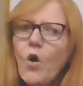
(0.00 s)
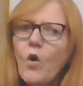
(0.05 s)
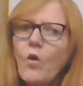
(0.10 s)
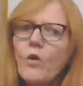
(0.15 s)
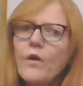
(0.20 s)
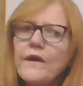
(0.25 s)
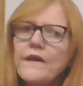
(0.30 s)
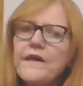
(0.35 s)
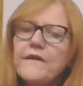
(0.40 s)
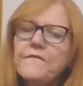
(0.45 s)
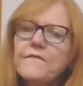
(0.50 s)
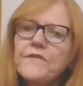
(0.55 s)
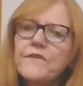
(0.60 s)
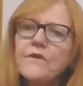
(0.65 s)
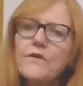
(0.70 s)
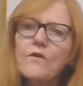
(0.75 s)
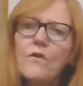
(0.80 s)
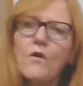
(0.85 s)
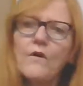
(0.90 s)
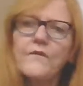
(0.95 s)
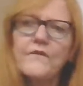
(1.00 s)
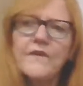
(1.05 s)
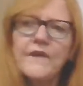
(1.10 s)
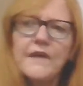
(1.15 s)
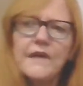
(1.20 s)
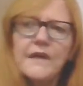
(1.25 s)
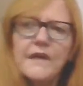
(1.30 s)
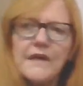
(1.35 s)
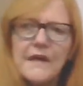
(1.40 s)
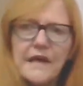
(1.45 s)
or if they're on
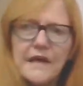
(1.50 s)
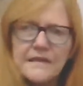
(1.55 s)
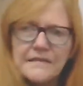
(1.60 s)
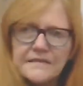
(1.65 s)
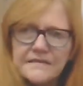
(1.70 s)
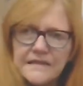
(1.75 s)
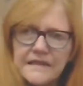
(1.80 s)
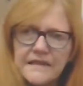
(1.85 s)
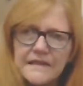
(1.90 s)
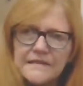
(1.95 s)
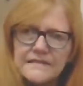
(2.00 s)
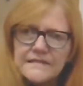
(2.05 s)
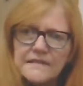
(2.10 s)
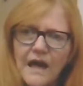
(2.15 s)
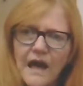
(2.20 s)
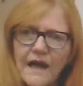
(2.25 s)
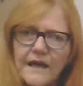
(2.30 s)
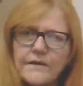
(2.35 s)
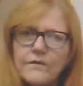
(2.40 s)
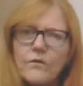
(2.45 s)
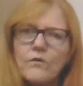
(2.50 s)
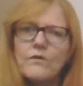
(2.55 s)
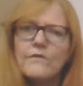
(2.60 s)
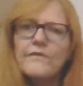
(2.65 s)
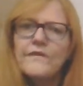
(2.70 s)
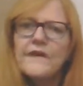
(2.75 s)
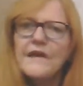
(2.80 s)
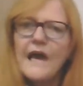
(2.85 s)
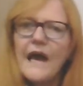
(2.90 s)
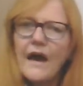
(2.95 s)
the acidic side or
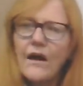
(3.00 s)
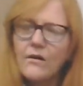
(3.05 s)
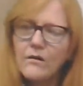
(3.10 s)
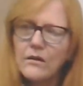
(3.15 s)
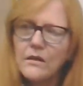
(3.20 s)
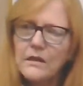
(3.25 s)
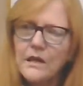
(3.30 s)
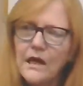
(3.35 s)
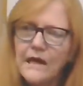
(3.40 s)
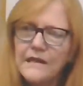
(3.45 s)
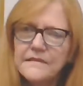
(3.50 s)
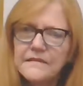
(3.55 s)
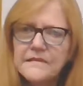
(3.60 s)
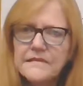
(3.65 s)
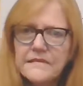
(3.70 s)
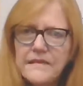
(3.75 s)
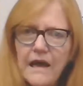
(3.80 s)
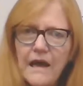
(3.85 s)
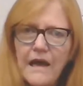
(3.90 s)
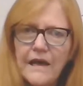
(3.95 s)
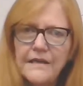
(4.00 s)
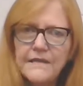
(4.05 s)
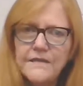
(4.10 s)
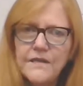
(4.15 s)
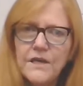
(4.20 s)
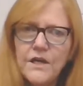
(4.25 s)
the alkaline side.